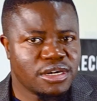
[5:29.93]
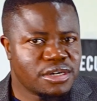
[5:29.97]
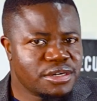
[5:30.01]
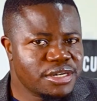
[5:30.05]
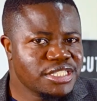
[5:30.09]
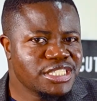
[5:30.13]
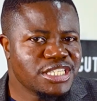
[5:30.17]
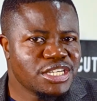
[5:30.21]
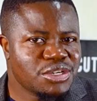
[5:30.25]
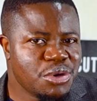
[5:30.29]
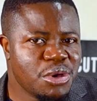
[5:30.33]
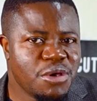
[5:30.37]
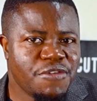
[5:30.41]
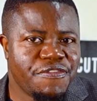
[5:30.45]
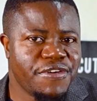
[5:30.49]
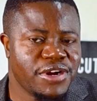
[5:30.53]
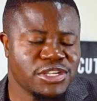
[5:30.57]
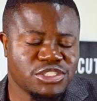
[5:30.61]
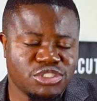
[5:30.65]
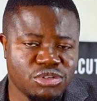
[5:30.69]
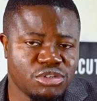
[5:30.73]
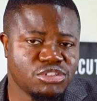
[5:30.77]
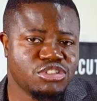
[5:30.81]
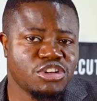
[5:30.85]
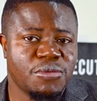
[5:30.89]
Critical
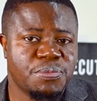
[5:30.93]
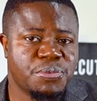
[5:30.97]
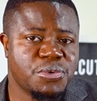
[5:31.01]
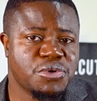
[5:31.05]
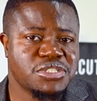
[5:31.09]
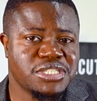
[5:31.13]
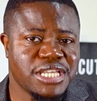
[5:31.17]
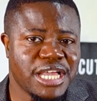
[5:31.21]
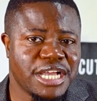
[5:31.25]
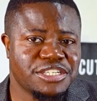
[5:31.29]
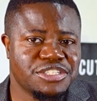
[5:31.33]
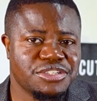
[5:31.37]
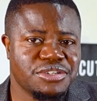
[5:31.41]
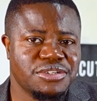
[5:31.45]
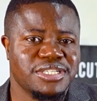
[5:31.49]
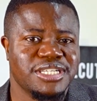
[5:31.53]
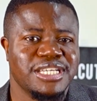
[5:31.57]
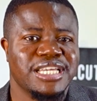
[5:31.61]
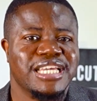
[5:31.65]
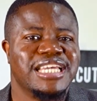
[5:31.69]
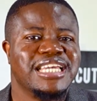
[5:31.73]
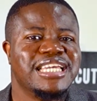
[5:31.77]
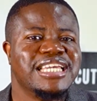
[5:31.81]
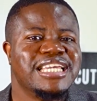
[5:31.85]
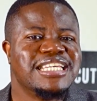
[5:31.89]
infrastructure
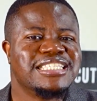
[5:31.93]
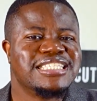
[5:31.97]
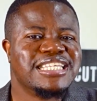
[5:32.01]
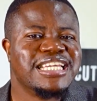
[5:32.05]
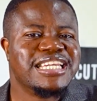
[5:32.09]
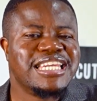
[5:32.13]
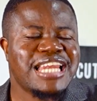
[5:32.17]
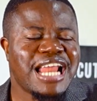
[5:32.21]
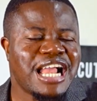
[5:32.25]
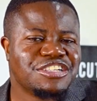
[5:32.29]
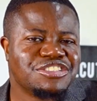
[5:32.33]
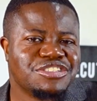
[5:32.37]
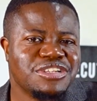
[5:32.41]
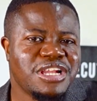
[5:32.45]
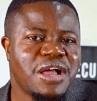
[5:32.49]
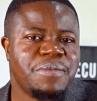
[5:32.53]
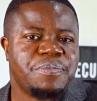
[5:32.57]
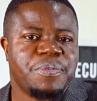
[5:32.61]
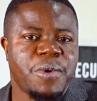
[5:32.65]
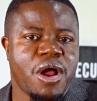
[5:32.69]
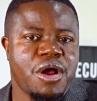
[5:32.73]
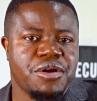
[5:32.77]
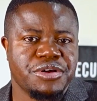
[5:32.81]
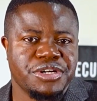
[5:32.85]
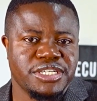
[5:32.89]
protection is a national
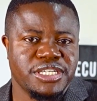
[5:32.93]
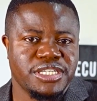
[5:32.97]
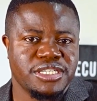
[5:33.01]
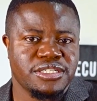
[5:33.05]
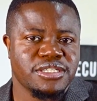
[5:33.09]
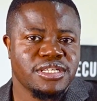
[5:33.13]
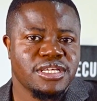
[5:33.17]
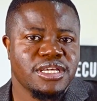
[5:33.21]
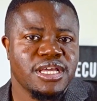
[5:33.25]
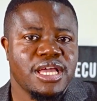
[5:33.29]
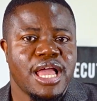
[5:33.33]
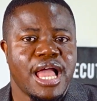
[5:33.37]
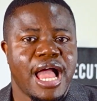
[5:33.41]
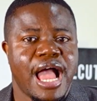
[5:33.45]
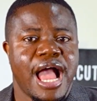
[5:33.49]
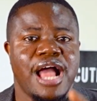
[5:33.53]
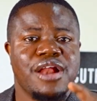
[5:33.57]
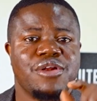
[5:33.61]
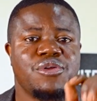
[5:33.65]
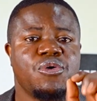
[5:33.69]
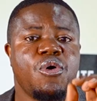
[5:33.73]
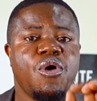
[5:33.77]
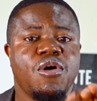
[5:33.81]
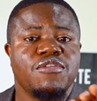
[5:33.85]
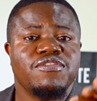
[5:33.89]
priority,
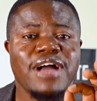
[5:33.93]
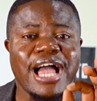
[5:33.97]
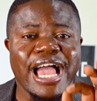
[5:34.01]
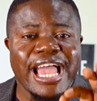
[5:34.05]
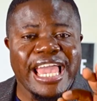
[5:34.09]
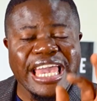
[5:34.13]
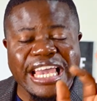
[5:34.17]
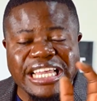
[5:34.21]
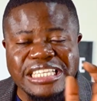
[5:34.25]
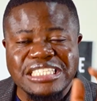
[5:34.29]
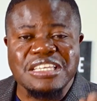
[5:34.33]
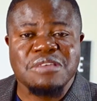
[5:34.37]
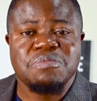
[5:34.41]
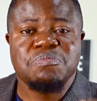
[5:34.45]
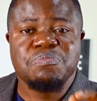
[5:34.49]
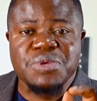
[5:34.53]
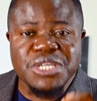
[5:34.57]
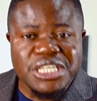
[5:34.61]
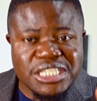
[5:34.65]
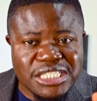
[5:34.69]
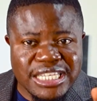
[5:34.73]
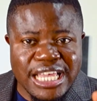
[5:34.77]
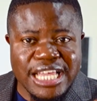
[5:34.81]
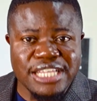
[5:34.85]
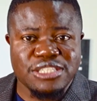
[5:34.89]
and over
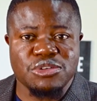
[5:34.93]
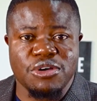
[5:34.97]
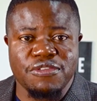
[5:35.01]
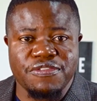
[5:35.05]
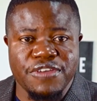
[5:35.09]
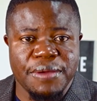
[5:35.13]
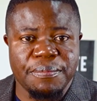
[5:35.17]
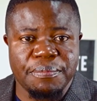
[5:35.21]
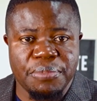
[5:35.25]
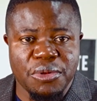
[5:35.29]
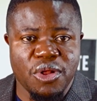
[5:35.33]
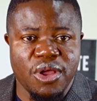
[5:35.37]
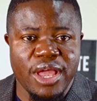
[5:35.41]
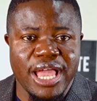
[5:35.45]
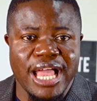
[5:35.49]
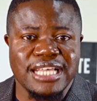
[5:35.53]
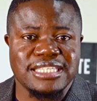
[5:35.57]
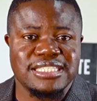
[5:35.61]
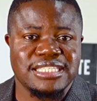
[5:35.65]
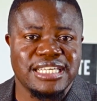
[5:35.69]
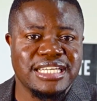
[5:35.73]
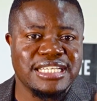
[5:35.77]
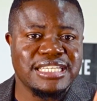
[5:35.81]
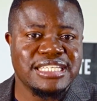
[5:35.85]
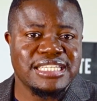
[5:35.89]
80% of
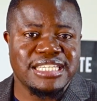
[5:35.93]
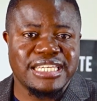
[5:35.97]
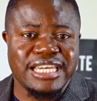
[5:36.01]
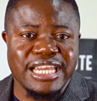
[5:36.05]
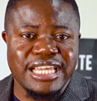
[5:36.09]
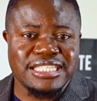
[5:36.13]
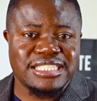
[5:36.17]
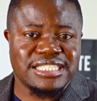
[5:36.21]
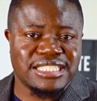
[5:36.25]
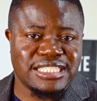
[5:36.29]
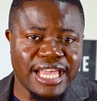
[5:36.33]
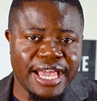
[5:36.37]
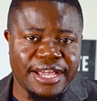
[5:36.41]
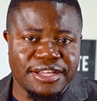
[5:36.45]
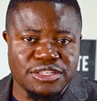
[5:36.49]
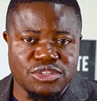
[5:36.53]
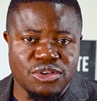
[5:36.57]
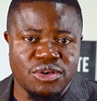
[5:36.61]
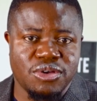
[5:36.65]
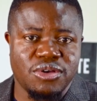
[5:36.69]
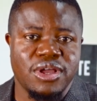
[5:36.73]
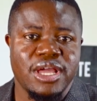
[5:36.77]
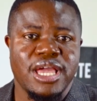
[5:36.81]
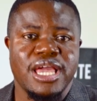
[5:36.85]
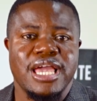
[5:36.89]
employers in this
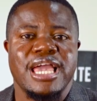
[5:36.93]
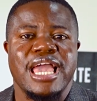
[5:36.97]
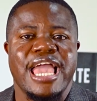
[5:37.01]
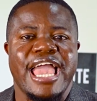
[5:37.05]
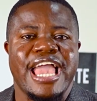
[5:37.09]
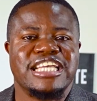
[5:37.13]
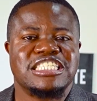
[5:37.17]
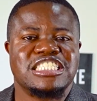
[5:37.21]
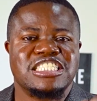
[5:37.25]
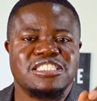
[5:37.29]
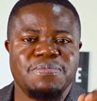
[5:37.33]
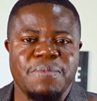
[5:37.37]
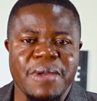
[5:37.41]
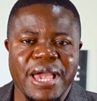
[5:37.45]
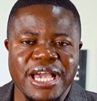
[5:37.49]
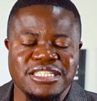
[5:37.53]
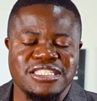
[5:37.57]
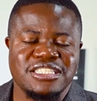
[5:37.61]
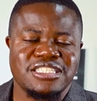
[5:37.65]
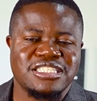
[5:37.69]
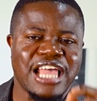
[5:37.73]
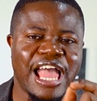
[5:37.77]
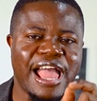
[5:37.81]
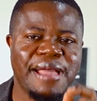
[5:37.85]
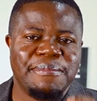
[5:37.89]
sector
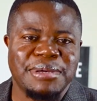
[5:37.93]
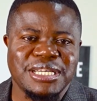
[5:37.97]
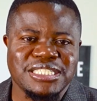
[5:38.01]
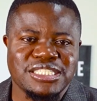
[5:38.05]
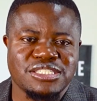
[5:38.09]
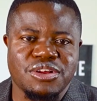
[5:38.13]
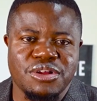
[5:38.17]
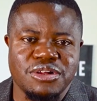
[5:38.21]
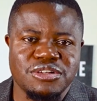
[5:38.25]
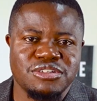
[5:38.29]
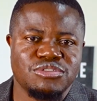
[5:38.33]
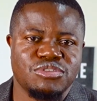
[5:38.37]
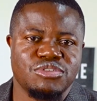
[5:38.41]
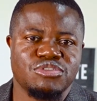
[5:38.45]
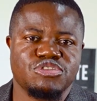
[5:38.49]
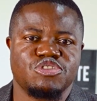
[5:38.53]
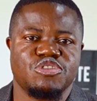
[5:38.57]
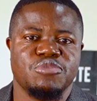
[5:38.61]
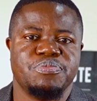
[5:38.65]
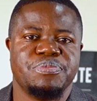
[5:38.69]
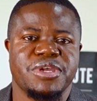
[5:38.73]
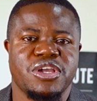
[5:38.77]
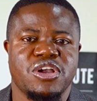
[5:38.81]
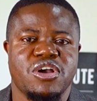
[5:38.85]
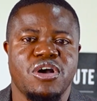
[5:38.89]
expect cybersecurity roles
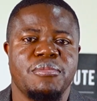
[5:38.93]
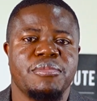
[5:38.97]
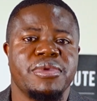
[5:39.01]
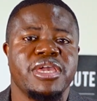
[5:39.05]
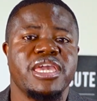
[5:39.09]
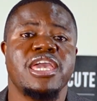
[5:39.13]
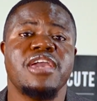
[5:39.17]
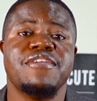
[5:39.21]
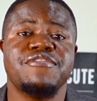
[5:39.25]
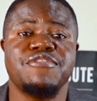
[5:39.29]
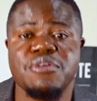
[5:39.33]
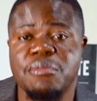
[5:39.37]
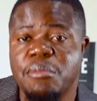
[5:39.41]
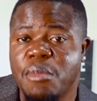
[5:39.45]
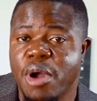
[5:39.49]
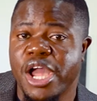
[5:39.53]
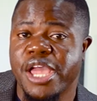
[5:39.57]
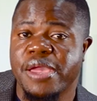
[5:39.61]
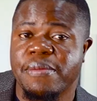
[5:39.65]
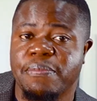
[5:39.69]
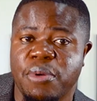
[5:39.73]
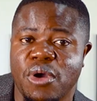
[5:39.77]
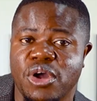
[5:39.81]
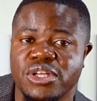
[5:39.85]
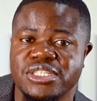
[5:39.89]
to become even more
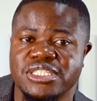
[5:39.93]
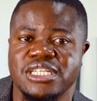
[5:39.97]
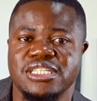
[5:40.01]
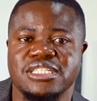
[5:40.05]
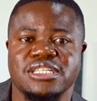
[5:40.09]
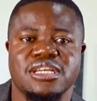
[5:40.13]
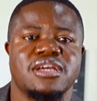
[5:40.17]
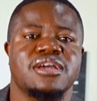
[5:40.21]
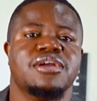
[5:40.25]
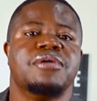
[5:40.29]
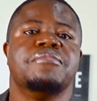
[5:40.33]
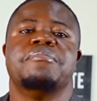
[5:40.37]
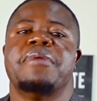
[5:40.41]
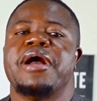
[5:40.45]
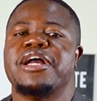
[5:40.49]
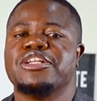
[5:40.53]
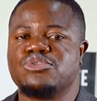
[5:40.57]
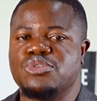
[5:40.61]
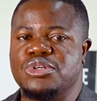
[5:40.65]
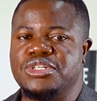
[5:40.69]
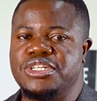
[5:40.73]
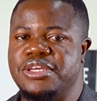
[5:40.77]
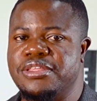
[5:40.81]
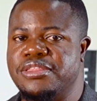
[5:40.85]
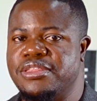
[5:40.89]
important by
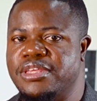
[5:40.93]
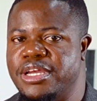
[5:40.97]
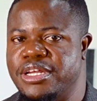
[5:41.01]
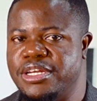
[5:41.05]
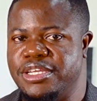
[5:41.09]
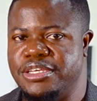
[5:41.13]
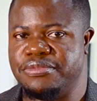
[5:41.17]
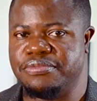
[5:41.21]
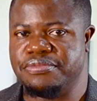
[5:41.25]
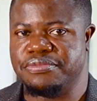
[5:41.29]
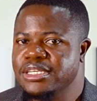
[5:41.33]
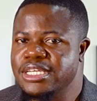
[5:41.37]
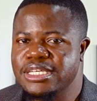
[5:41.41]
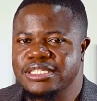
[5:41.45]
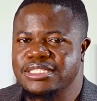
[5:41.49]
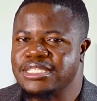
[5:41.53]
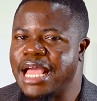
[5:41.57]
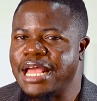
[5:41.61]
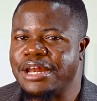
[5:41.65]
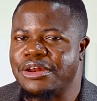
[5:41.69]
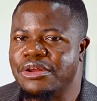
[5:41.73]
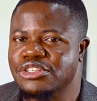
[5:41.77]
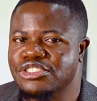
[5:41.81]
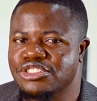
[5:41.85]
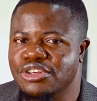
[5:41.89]
2030. These
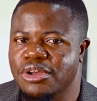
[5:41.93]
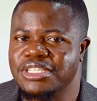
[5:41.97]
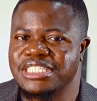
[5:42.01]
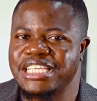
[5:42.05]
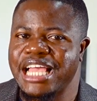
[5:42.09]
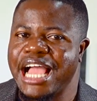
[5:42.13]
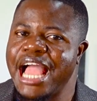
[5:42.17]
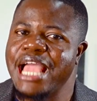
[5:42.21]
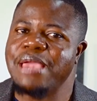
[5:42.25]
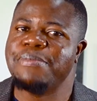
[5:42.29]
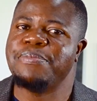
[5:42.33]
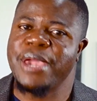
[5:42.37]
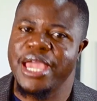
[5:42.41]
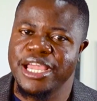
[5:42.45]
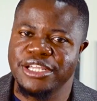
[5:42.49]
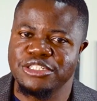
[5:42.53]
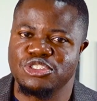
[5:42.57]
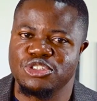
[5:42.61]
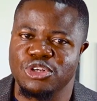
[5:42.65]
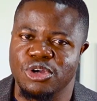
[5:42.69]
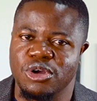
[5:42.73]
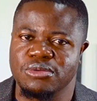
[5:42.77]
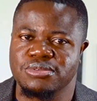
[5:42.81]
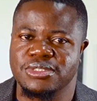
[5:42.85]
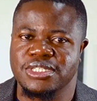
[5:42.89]
are not just high paying
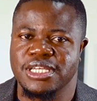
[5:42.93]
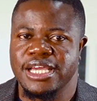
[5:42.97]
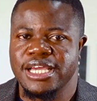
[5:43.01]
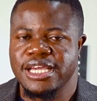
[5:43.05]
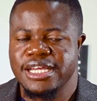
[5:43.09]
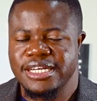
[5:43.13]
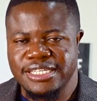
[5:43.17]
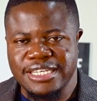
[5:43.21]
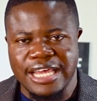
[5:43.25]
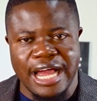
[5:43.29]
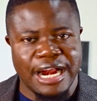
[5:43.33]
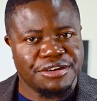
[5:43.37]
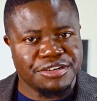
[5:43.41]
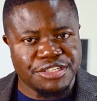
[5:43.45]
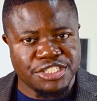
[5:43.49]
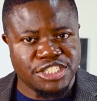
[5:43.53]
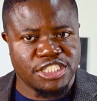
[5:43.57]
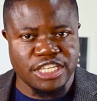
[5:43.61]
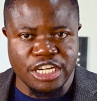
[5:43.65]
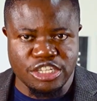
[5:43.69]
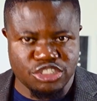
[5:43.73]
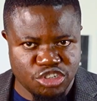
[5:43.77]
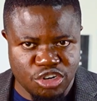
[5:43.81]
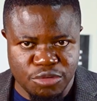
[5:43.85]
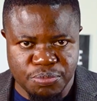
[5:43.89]
jobs, they are
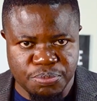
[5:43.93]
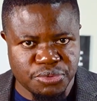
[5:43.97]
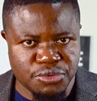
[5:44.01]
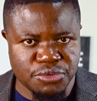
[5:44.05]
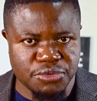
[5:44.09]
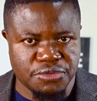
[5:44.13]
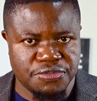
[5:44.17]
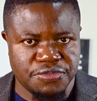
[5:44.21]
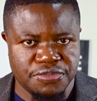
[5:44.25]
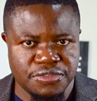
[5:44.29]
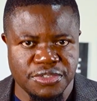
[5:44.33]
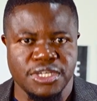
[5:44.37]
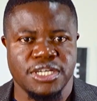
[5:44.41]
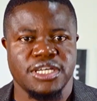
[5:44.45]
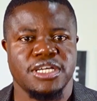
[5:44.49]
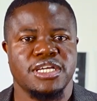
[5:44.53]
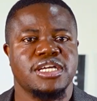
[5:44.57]
recession proof.